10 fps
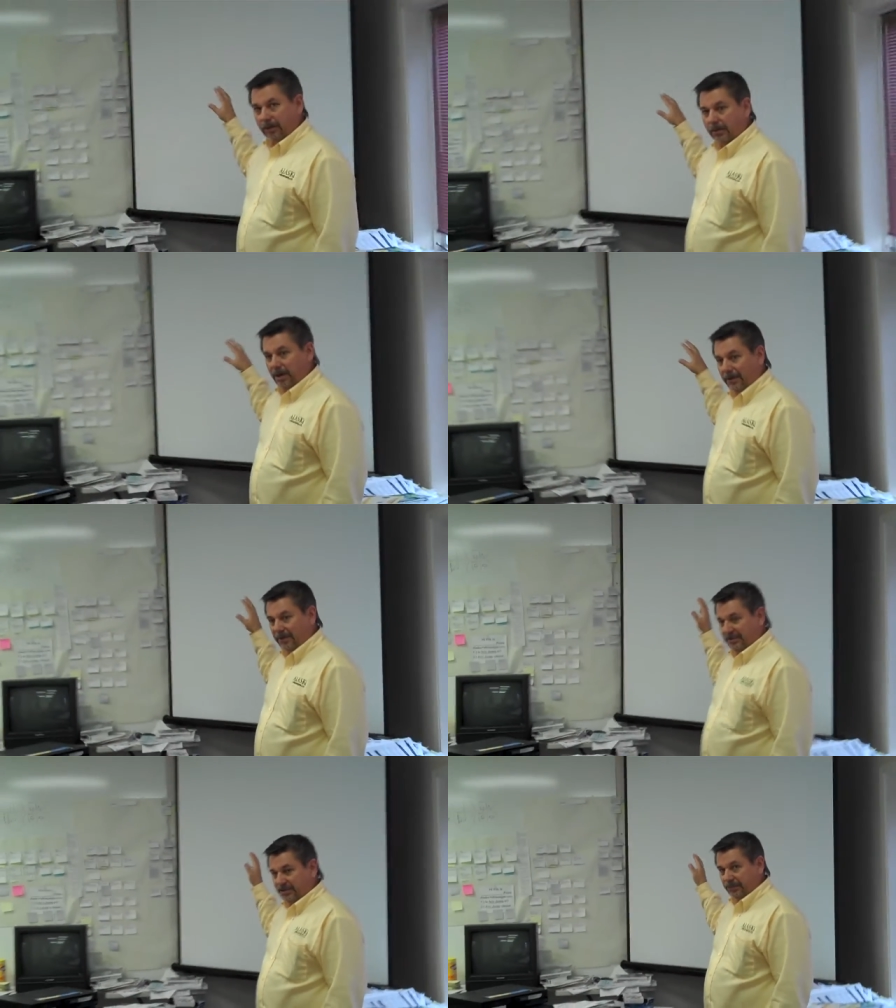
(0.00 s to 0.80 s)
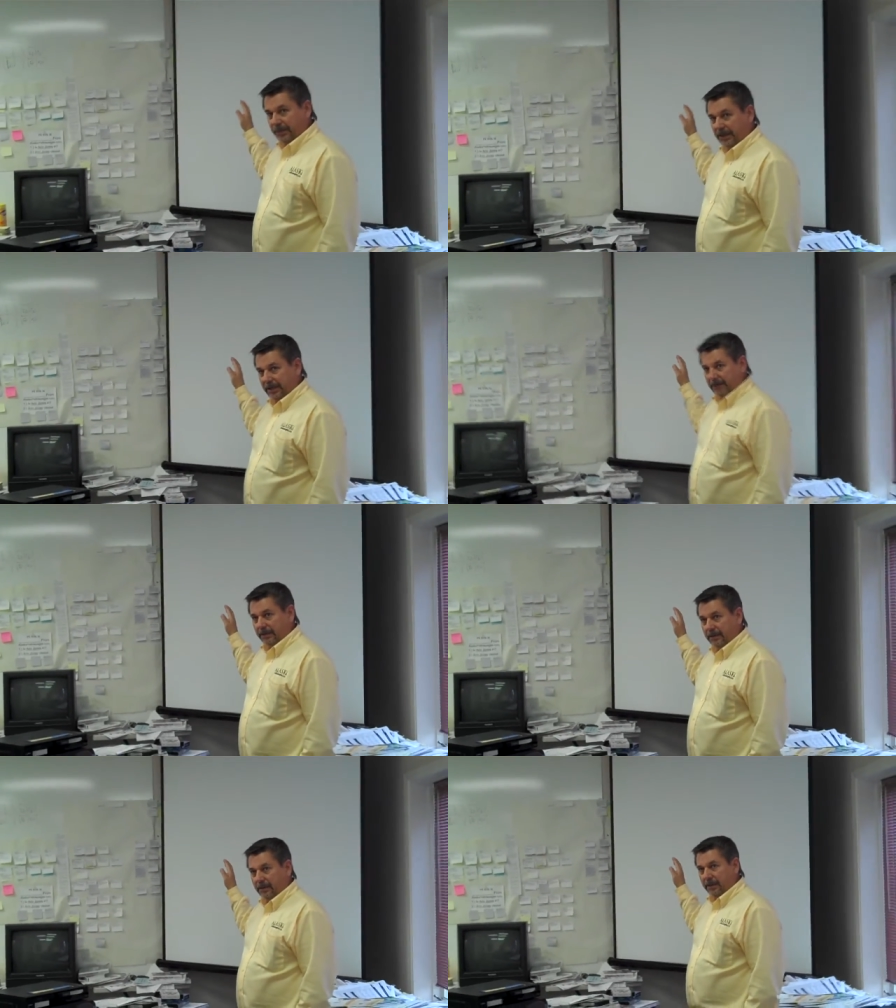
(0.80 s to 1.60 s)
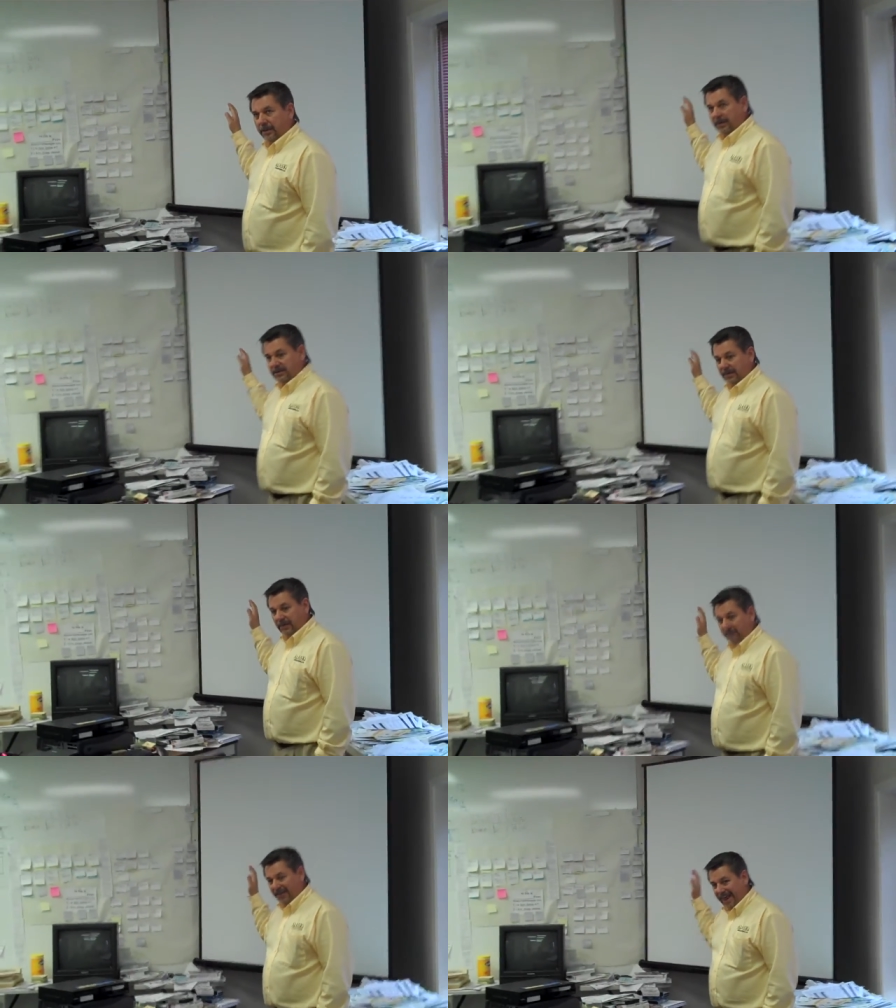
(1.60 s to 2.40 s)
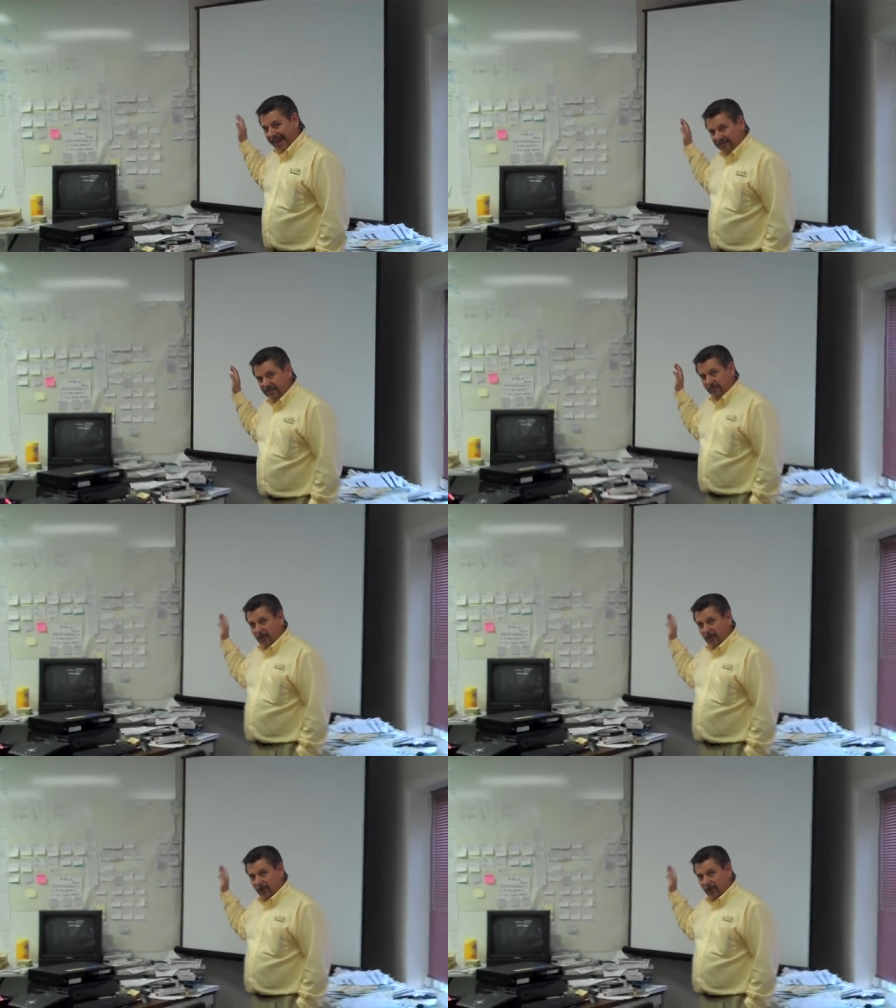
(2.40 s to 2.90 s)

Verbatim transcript: look on the screen mm-hmm. to see if that's the